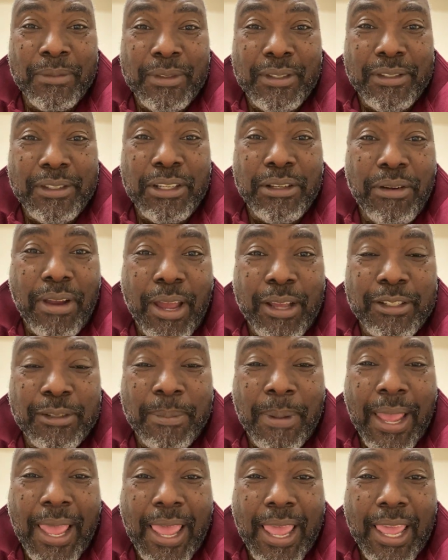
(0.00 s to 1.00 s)
She grabs
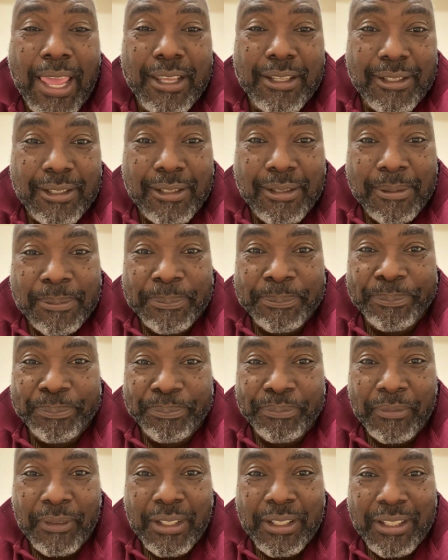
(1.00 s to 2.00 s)
my ass.
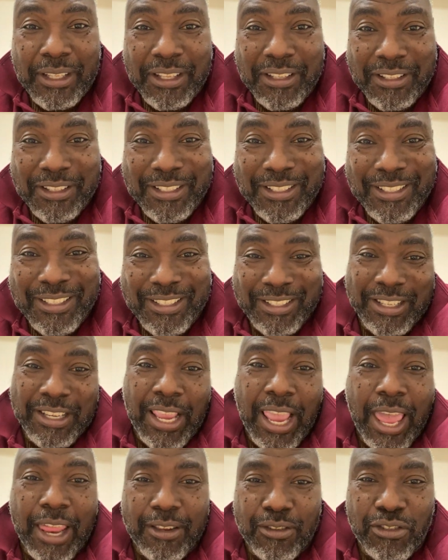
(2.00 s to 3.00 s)
And she
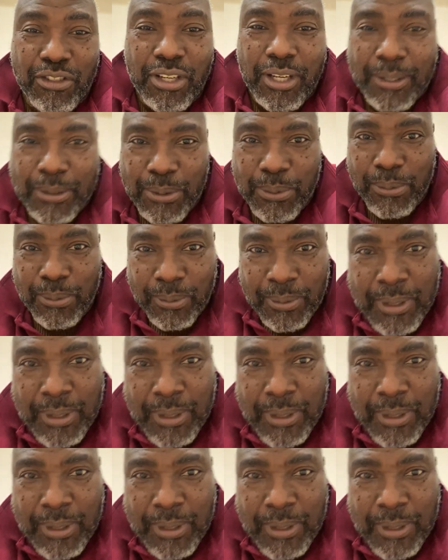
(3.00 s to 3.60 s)
kind of chuckled.